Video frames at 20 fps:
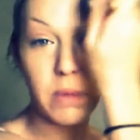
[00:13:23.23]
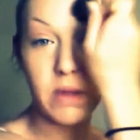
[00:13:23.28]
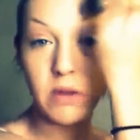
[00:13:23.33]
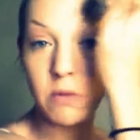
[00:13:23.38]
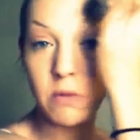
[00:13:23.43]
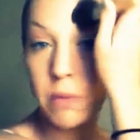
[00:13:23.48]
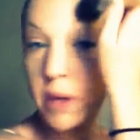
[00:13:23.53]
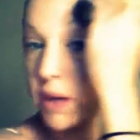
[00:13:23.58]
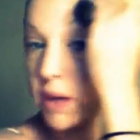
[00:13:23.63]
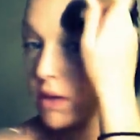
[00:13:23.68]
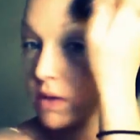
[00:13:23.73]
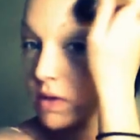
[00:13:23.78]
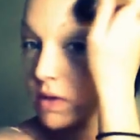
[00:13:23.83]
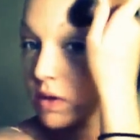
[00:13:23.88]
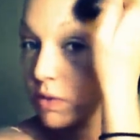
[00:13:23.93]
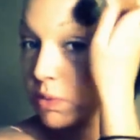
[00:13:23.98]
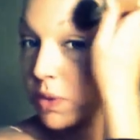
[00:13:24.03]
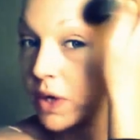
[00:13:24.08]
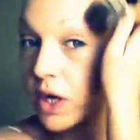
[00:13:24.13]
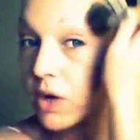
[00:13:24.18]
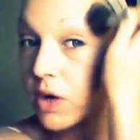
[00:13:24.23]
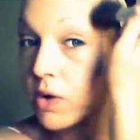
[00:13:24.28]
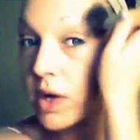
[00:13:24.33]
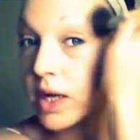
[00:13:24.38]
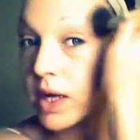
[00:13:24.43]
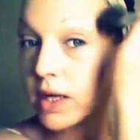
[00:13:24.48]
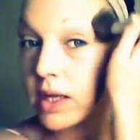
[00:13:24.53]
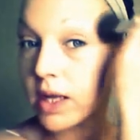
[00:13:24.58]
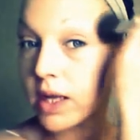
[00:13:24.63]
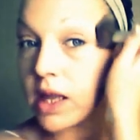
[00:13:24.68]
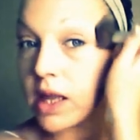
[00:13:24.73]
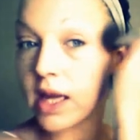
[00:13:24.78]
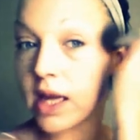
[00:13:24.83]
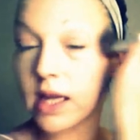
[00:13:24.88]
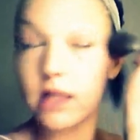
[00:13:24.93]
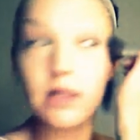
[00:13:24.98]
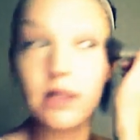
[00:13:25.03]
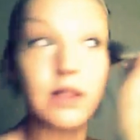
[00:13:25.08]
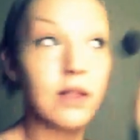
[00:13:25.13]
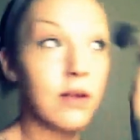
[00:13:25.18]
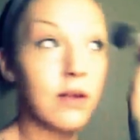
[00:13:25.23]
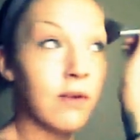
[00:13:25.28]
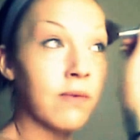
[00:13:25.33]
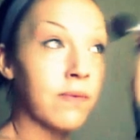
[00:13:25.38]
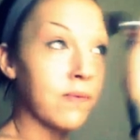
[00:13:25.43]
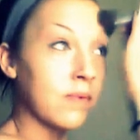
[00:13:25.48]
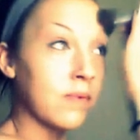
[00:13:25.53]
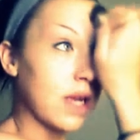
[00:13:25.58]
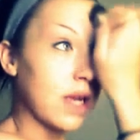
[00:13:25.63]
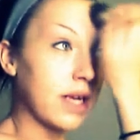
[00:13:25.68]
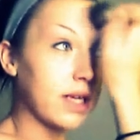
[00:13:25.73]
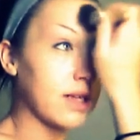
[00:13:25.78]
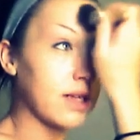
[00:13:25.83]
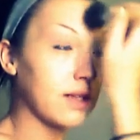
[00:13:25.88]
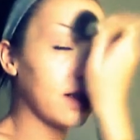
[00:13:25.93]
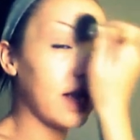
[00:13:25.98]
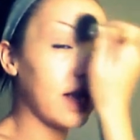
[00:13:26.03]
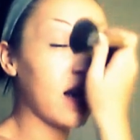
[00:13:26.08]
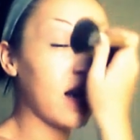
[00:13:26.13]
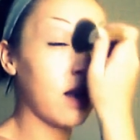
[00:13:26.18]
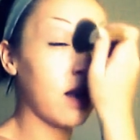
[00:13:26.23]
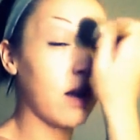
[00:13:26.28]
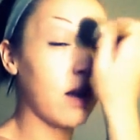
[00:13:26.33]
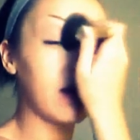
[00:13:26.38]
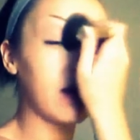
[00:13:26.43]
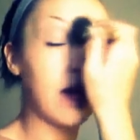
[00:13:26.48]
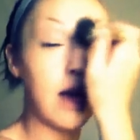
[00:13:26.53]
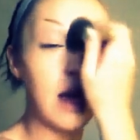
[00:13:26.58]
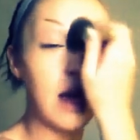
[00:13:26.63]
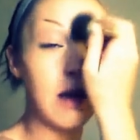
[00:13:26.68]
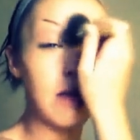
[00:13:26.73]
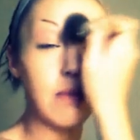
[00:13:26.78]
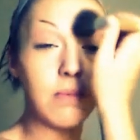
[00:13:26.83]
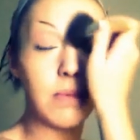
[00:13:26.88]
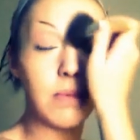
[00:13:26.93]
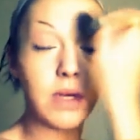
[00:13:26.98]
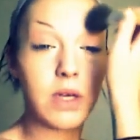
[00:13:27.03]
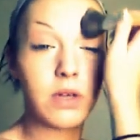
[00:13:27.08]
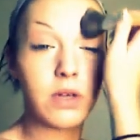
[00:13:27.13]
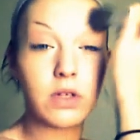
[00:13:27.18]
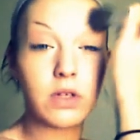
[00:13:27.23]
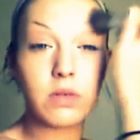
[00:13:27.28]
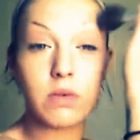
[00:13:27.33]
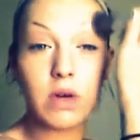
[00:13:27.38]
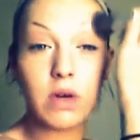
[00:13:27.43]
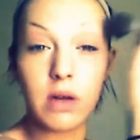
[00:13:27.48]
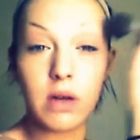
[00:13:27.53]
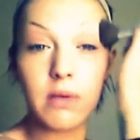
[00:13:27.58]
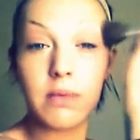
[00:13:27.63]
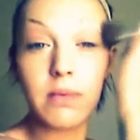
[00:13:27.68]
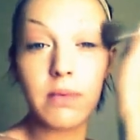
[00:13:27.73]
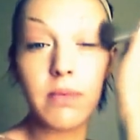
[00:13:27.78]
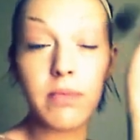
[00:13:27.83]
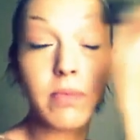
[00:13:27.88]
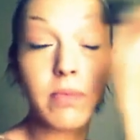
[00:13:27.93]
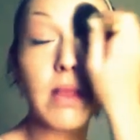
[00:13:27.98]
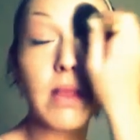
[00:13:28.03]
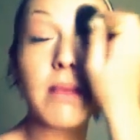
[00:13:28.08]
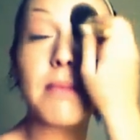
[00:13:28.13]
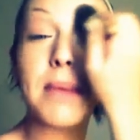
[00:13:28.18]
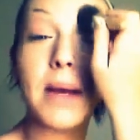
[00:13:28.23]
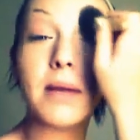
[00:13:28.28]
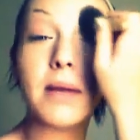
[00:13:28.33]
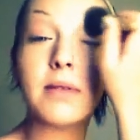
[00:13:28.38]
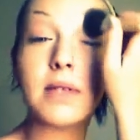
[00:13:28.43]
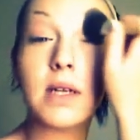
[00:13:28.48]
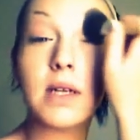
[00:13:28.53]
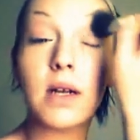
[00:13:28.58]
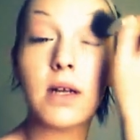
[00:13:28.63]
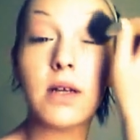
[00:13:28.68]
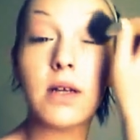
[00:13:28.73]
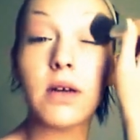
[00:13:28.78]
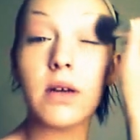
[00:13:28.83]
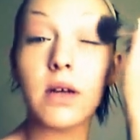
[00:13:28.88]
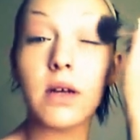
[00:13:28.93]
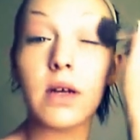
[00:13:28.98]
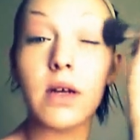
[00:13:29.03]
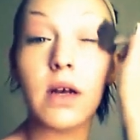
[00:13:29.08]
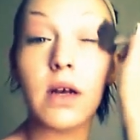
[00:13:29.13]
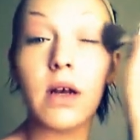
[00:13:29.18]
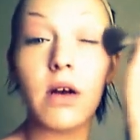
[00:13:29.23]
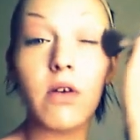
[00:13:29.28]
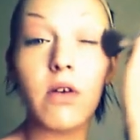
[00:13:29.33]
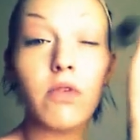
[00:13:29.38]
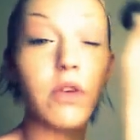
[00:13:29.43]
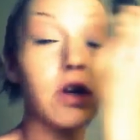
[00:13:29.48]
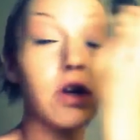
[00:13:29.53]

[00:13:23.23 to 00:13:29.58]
bounce, bounce. Pretty quickly, like it doesn't take a long time, but you just want to bounce it on over